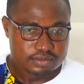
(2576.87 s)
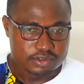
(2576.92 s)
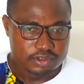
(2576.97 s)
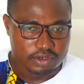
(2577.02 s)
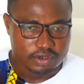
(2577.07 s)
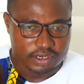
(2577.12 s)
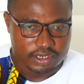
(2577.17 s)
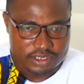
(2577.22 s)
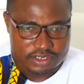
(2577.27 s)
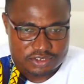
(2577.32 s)

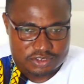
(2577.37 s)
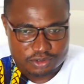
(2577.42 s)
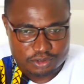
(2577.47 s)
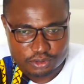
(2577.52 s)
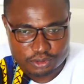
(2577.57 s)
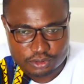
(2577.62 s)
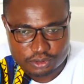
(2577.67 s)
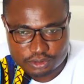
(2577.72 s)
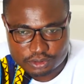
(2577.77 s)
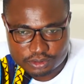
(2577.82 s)
Alright,
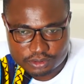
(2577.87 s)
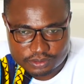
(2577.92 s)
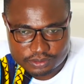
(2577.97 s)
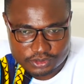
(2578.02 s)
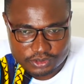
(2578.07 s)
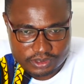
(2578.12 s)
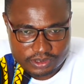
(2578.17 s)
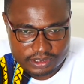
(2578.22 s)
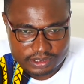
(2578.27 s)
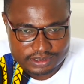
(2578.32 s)
so
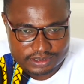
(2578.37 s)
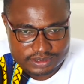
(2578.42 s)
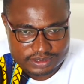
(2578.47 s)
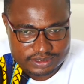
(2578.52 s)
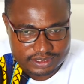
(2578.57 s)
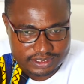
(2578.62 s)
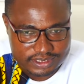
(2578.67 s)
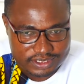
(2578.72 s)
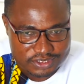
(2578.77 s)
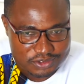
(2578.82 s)
you can
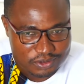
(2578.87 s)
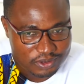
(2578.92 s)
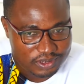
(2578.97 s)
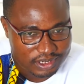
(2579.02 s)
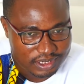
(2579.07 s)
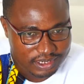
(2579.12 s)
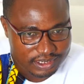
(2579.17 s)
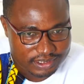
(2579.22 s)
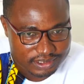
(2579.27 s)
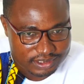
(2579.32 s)
check us
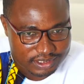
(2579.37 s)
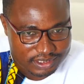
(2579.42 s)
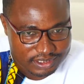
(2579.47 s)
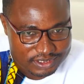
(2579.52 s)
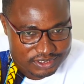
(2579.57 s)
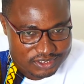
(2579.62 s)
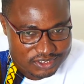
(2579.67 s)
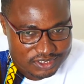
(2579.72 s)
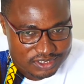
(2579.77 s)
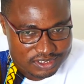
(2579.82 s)
online
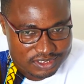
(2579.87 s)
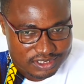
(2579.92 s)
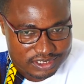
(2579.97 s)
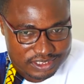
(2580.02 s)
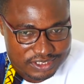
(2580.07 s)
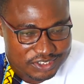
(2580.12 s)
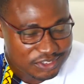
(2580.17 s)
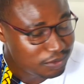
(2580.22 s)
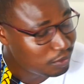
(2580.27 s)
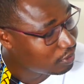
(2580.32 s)
as
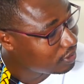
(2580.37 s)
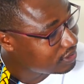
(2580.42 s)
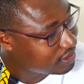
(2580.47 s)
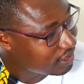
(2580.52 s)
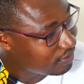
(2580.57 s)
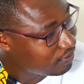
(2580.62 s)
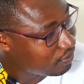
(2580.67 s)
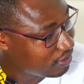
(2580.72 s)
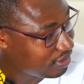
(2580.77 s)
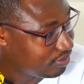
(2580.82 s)
Easy Water
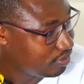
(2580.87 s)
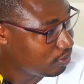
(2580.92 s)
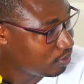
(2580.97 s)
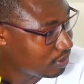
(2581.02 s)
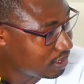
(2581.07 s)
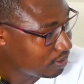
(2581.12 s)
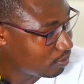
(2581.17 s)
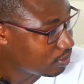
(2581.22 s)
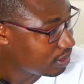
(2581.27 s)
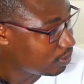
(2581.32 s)
for
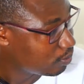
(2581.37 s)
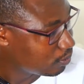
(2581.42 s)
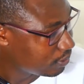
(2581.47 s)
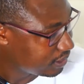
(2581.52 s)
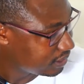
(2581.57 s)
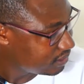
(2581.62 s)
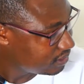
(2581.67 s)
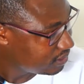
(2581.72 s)
Everyone, one word,